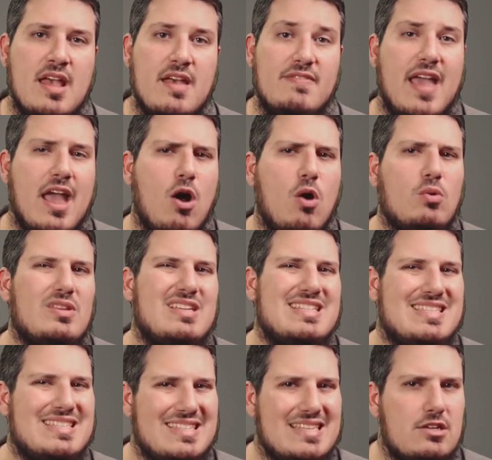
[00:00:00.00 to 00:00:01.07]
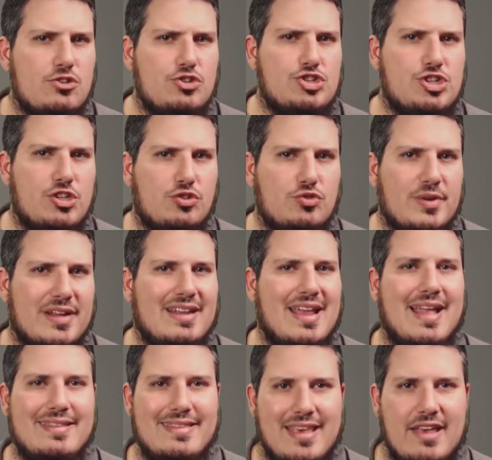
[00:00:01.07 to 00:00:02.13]
They only steal children
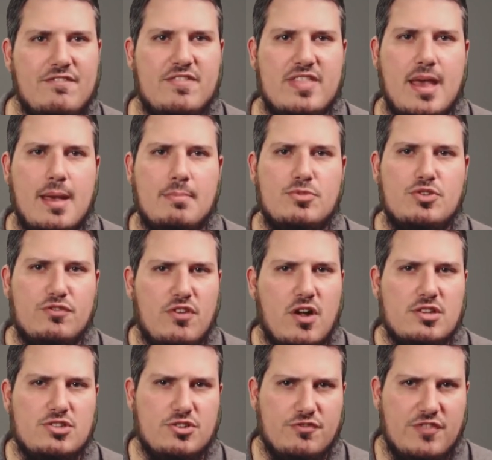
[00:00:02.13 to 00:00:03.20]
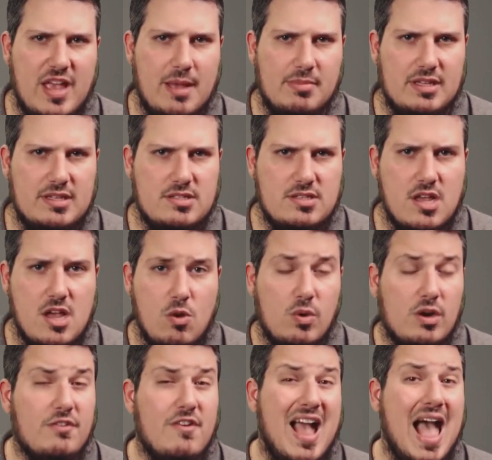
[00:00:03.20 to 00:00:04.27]
and give them to foster families.
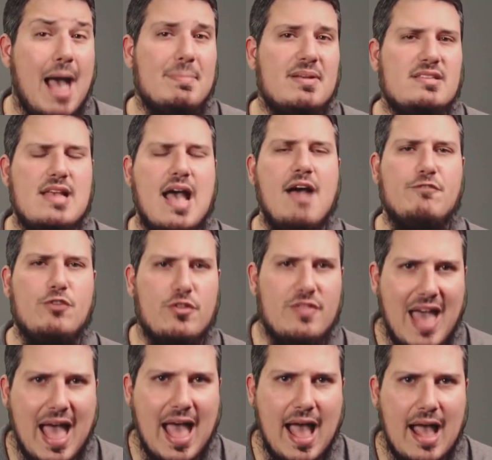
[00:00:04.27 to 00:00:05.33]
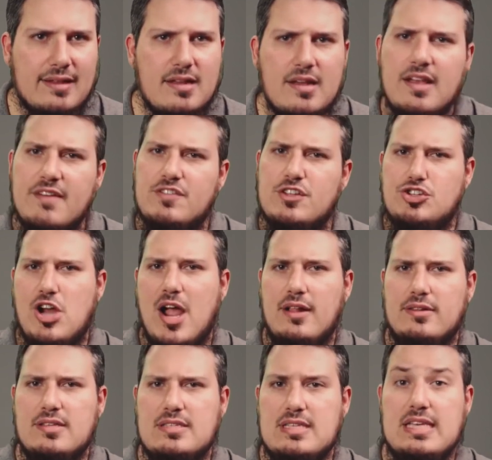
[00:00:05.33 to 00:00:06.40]
Whatever happens after that, the
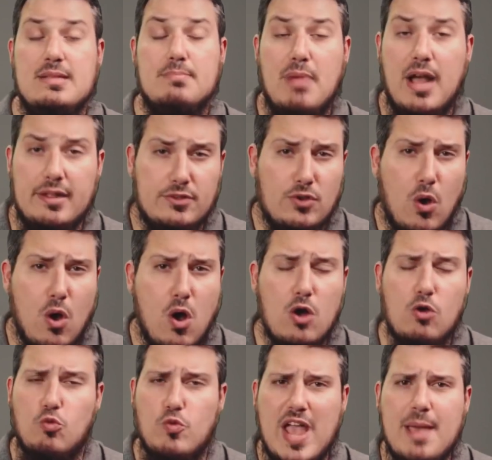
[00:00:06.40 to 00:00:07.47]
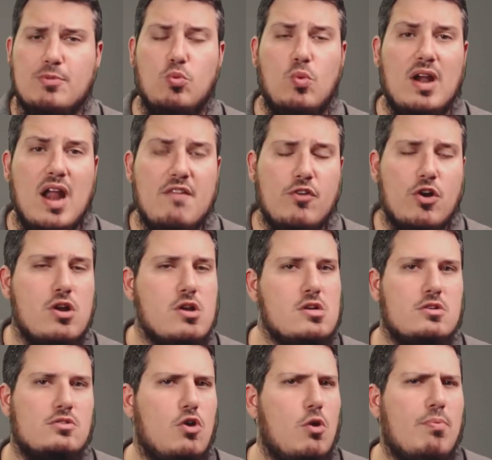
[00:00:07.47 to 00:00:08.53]
child is eaten by a dog, raped, whatever,
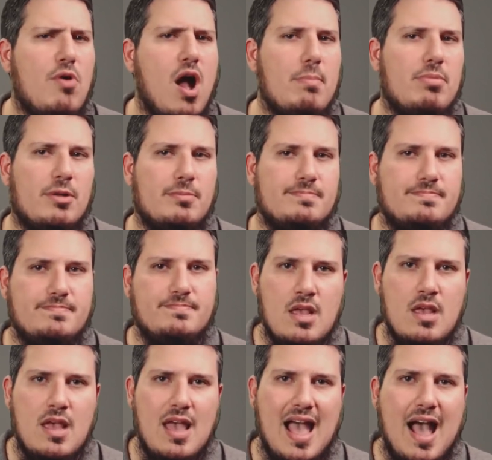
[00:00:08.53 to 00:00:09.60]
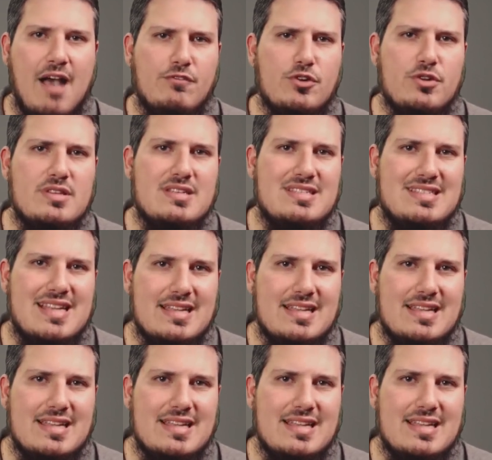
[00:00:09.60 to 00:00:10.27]
no problem. After this